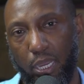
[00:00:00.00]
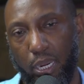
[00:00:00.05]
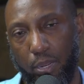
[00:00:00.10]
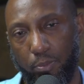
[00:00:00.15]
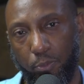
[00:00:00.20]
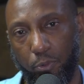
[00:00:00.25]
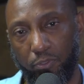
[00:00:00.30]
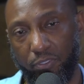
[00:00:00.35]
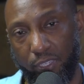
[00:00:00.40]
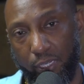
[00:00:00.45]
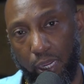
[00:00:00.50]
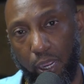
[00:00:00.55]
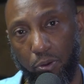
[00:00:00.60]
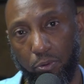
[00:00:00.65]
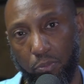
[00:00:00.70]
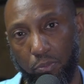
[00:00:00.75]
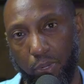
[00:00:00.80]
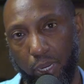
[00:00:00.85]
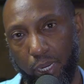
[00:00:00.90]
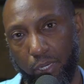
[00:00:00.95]
and I'm of
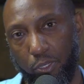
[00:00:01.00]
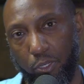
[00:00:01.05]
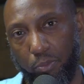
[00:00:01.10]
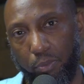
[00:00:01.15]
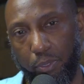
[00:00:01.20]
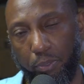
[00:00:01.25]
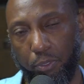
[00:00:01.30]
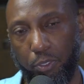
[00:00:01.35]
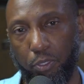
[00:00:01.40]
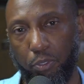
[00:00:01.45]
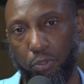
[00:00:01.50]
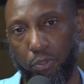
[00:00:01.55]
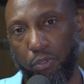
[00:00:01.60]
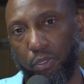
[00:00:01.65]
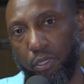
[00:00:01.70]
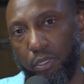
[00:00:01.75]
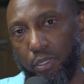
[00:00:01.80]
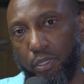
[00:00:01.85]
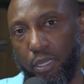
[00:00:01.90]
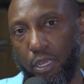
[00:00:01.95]
sound mind to be able to do
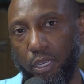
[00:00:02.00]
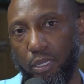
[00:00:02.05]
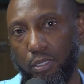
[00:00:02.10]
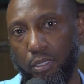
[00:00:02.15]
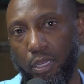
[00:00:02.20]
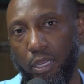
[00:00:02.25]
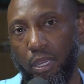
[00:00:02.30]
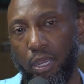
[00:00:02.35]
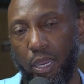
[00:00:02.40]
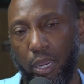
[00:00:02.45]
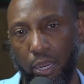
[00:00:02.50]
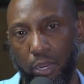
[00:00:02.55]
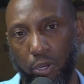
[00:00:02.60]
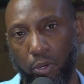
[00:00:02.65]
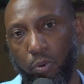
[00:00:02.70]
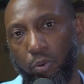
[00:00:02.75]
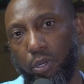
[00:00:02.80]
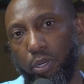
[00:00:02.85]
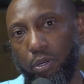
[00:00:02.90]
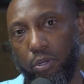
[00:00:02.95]
these things, I
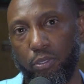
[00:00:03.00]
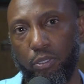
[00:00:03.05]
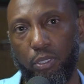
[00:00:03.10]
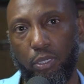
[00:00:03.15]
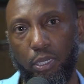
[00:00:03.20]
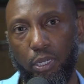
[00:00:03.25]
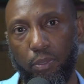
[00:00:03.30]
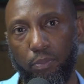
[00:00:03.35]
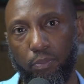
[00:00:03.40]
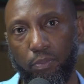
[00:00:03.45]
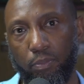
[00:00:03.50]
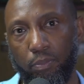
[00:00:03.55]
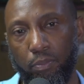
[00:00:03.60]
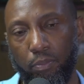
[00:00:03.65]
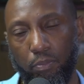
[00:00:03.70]
owe it unto Him.